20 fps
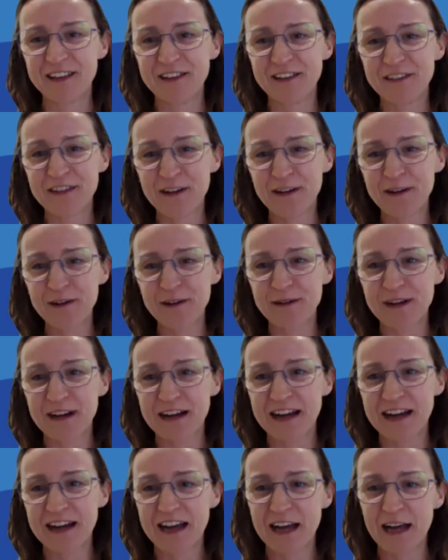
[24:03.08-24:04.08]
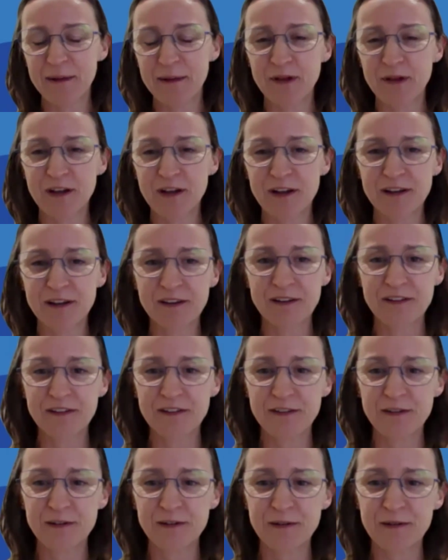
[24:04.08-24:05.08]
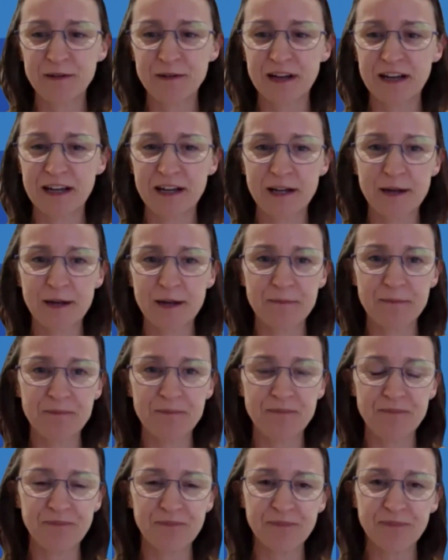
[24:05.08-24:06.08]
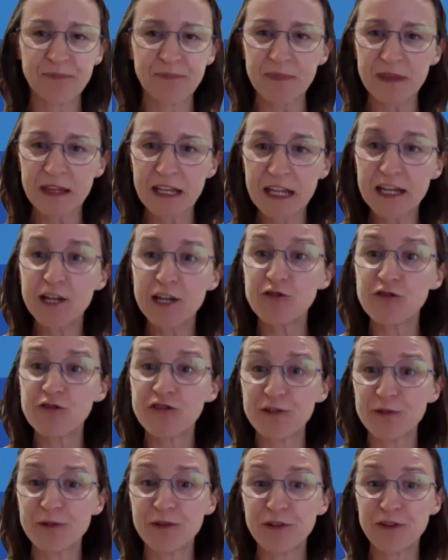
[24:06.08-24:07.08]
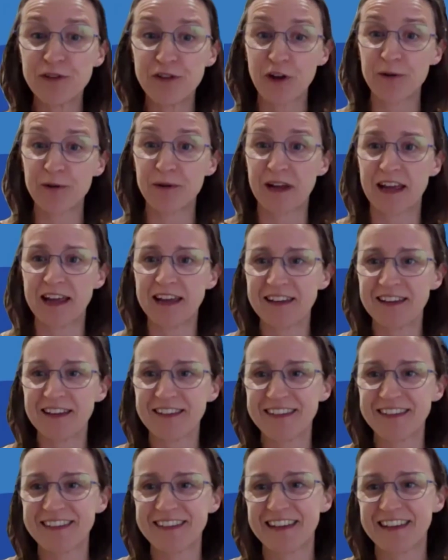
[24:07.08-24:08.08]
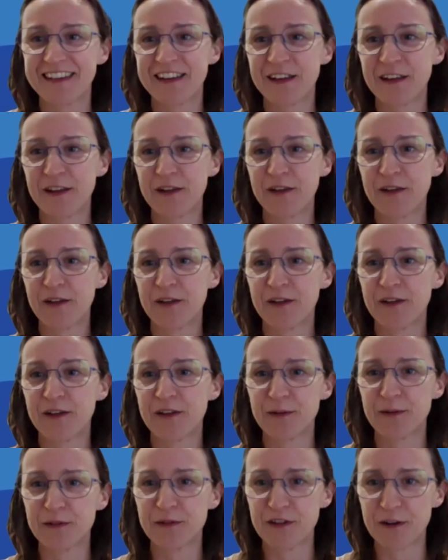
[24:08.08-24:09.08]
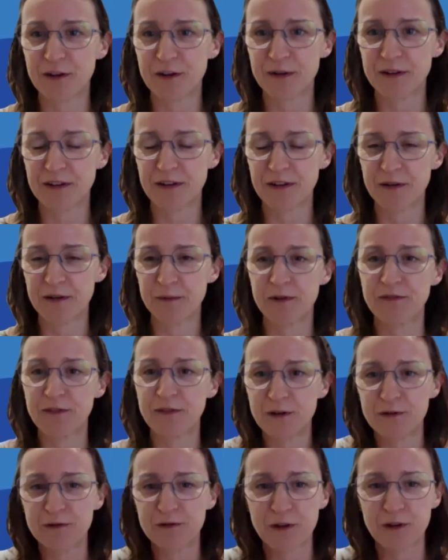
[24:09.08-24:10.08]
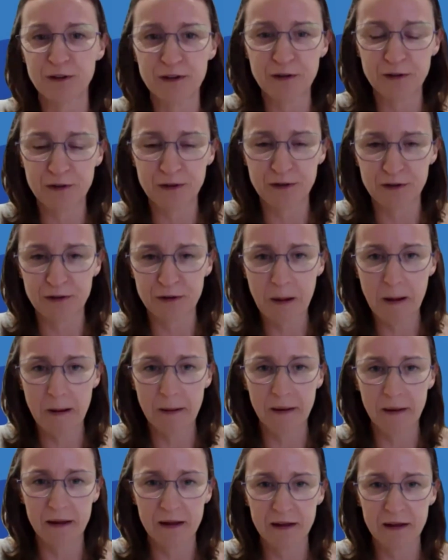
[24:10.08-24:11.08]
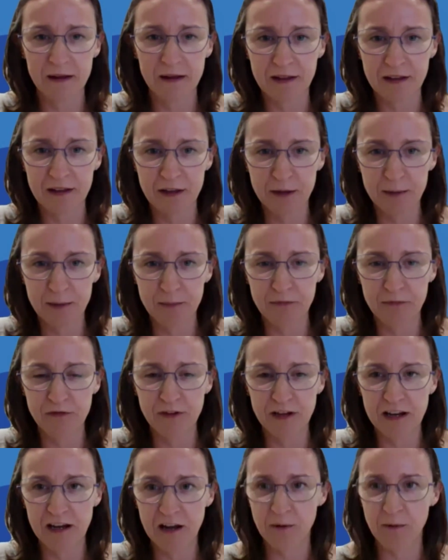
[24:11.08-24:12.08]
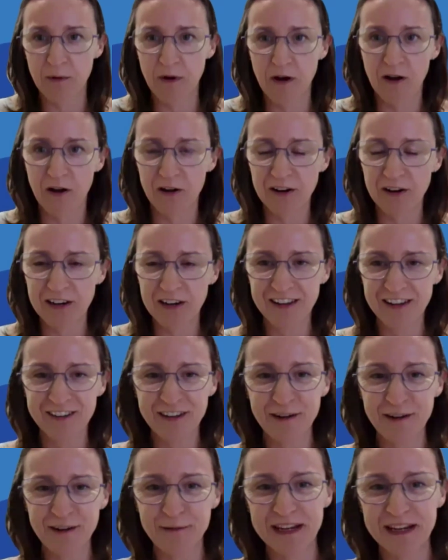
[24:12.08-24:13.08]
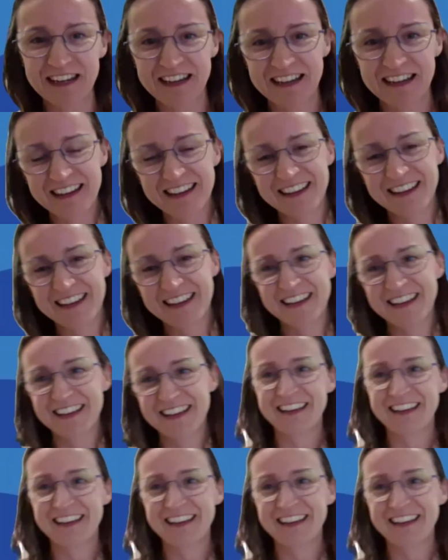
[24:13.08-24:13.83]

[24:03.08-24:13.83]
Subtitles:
So I'm going to introduce Jo next. So Jo, I don't know if you've got your video on, so we can